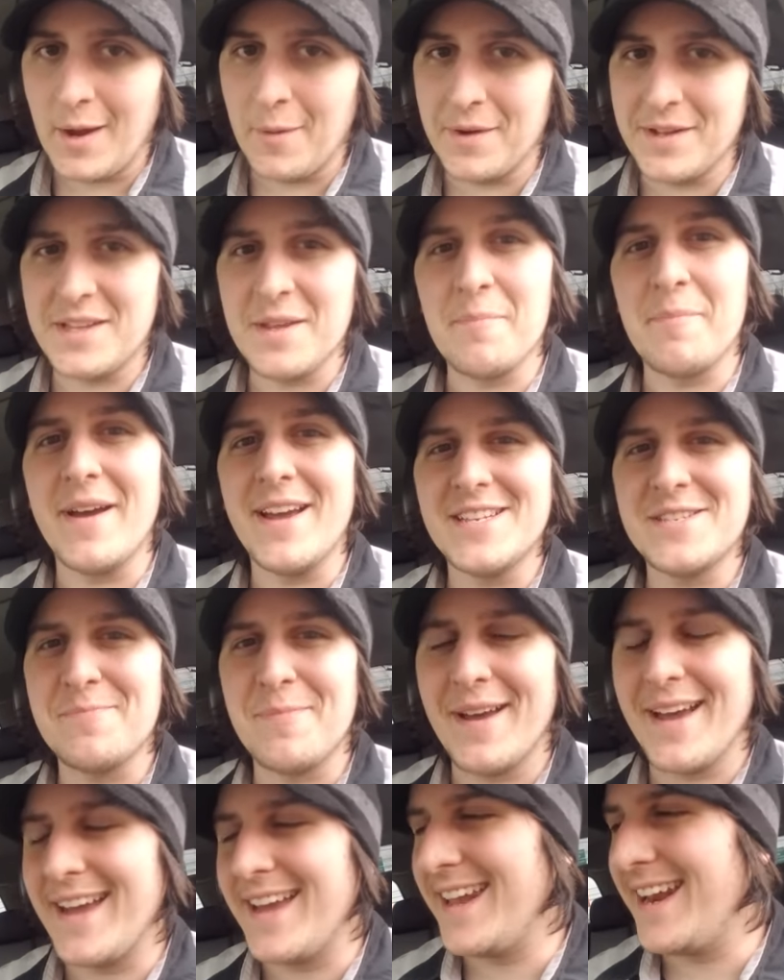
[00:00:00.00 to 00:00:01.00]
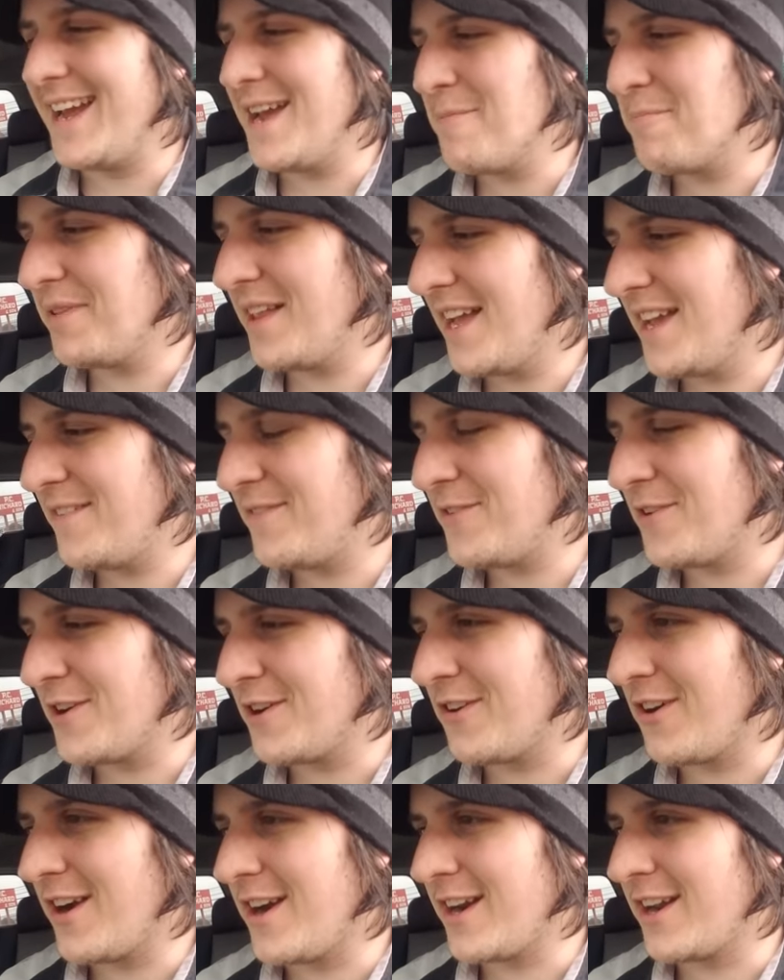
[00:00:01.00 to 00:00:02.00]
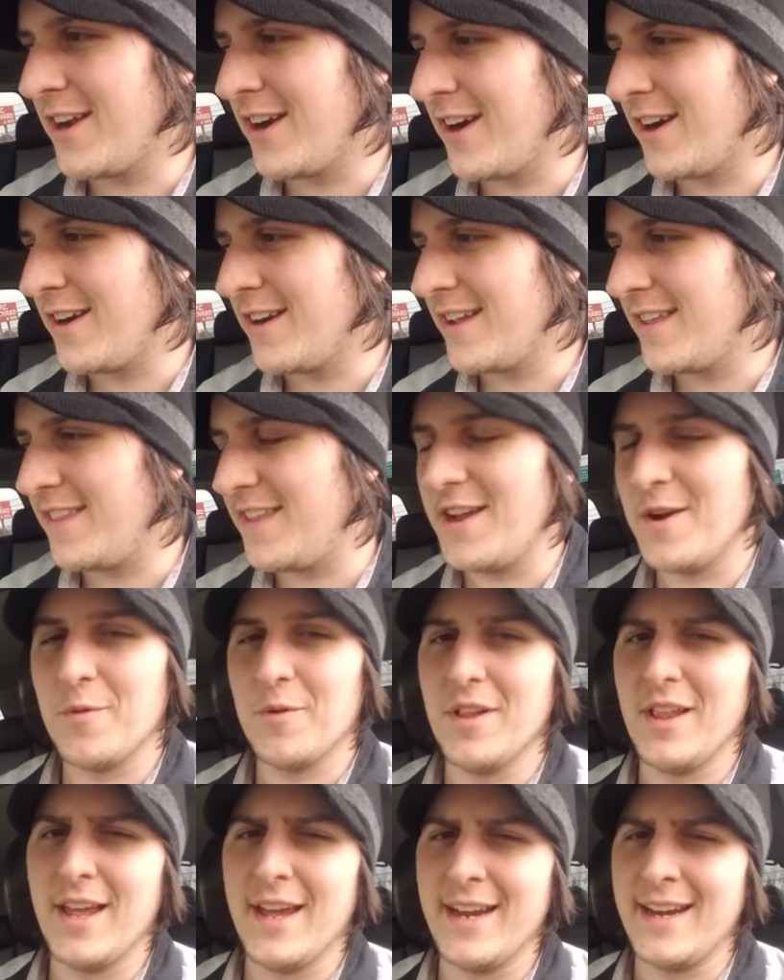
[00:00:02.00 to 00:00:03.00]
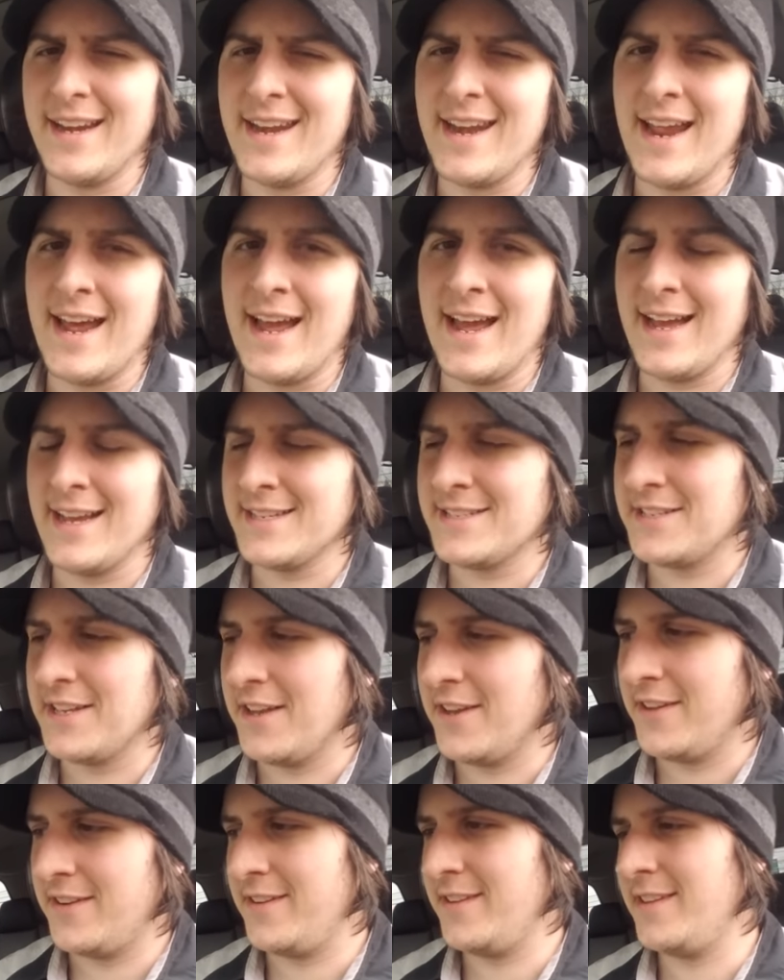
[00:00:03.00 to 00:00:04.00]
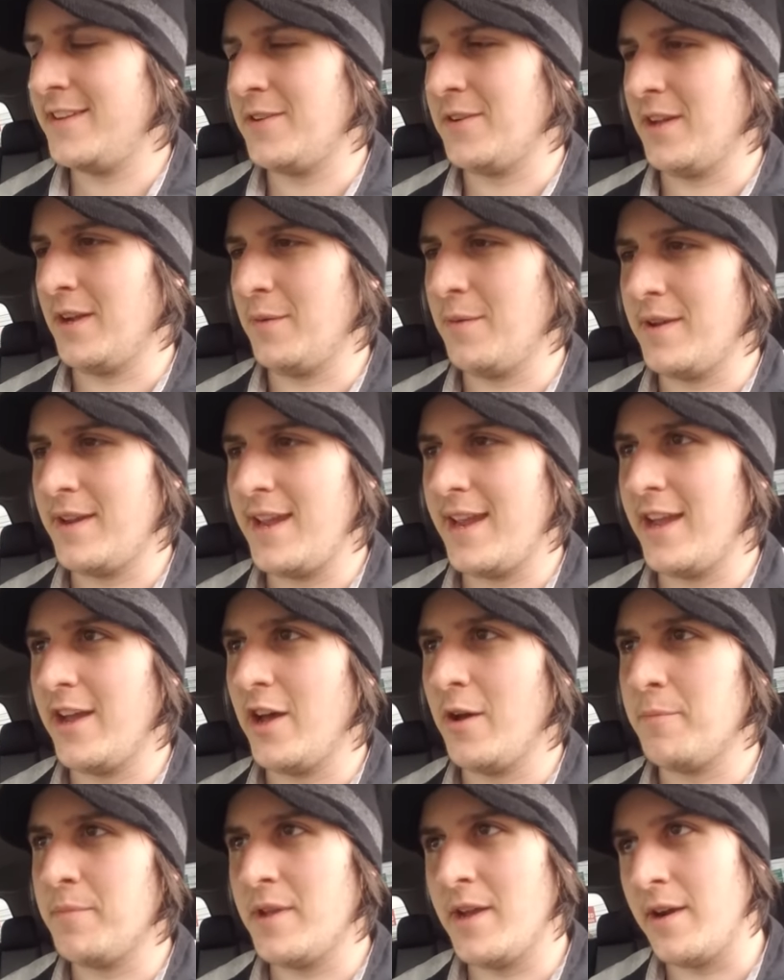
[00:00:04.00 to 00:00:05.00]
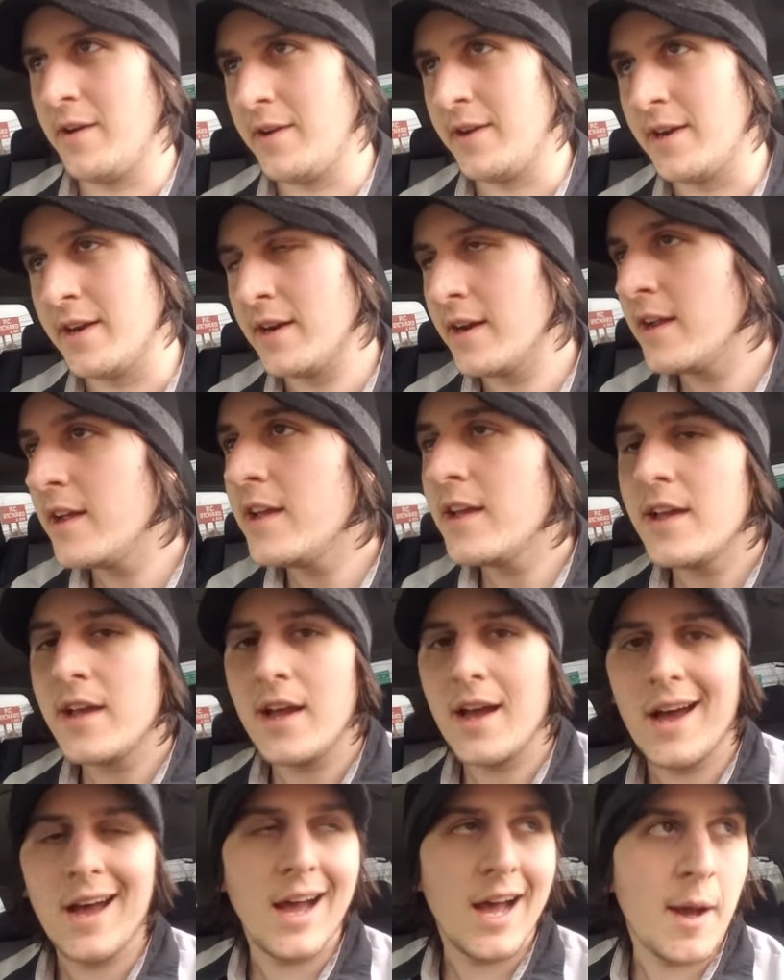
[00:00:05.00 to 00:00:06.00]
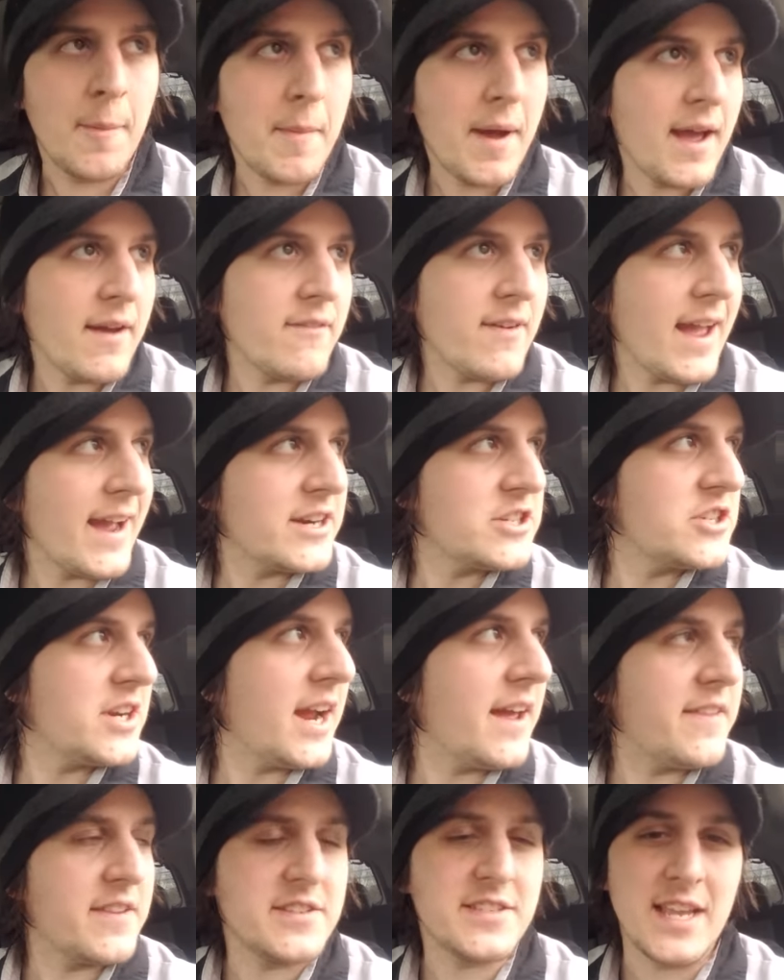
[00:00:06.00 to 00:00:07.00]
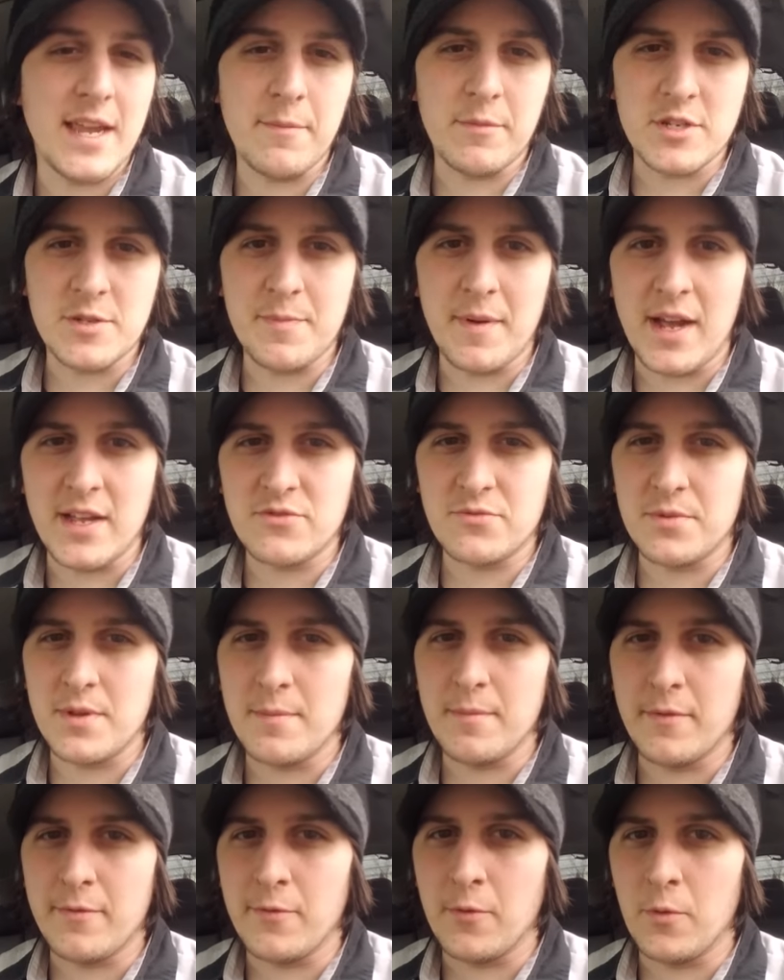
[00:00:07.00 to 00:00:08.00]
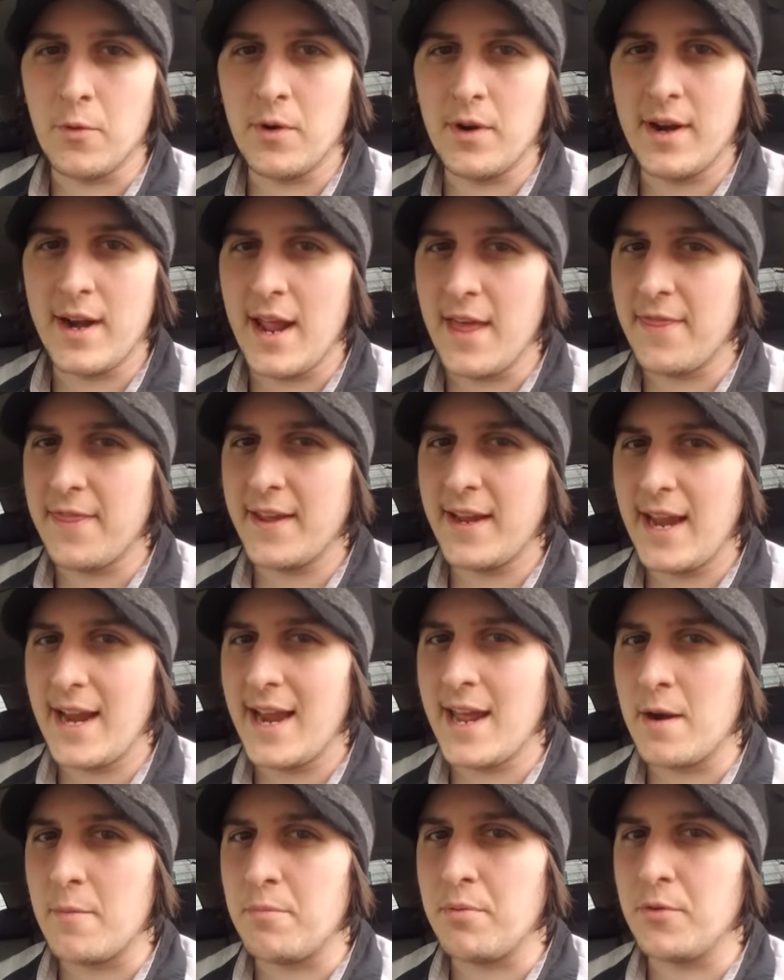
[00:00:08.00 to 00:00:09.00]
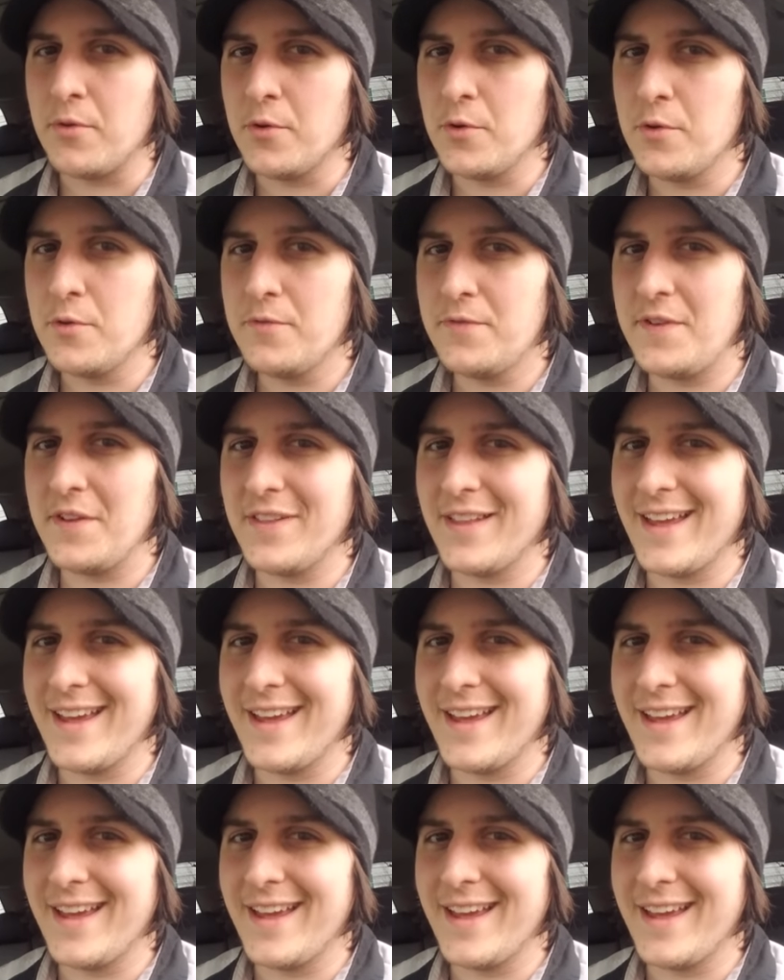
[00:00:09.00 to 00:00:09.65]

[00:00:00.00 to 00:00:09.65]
I went to Best Buy and I applied for a credit card, and they were like, "Nah, son," they were like, "We can't help you out here." Um, I've actually gotten the same response from them before, and I think I got approved